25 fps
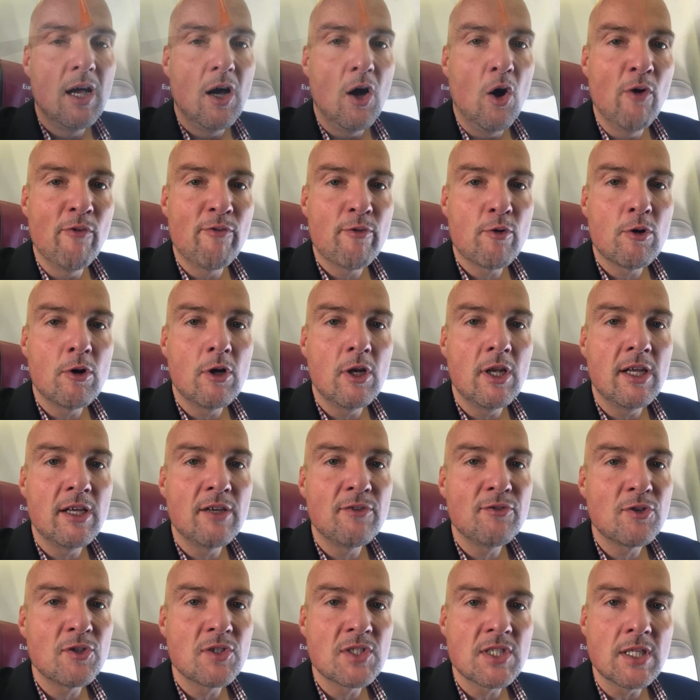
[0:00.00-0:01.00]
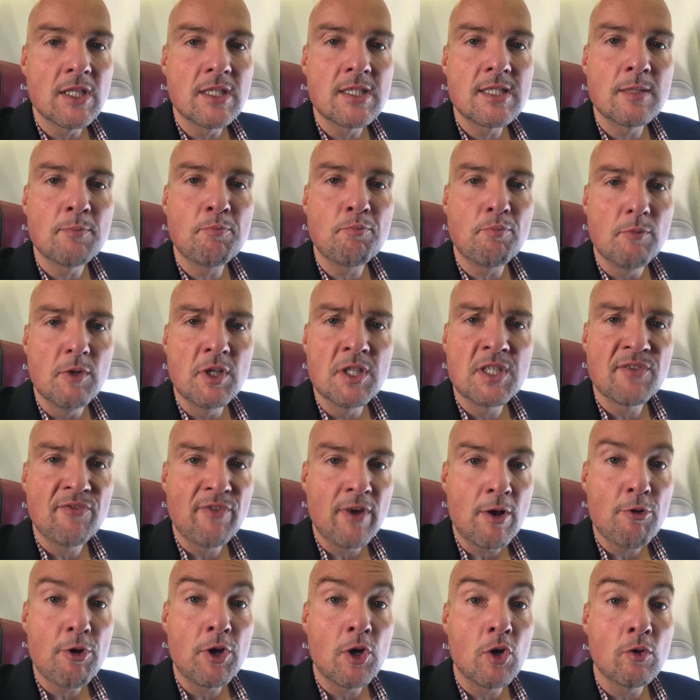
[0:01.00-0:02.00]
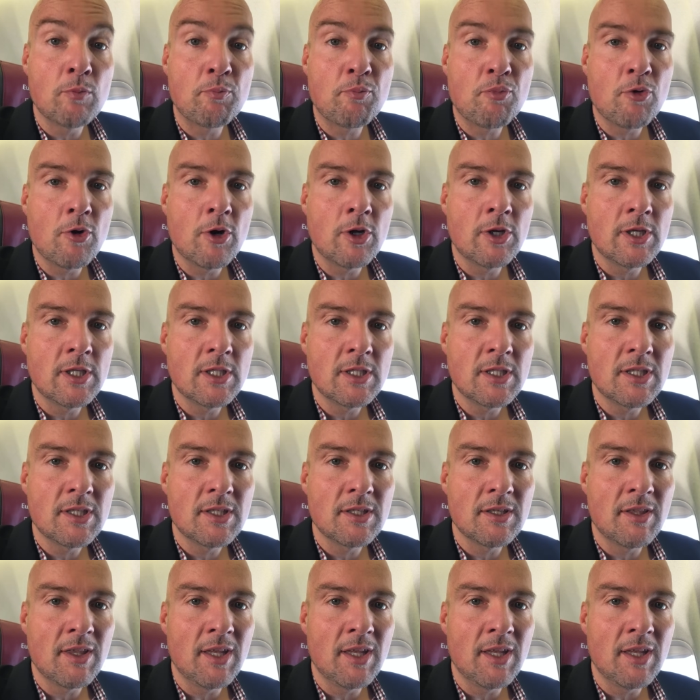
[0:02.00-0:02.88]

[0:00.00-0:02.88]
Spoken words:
Overall, I have to say it's a very good product.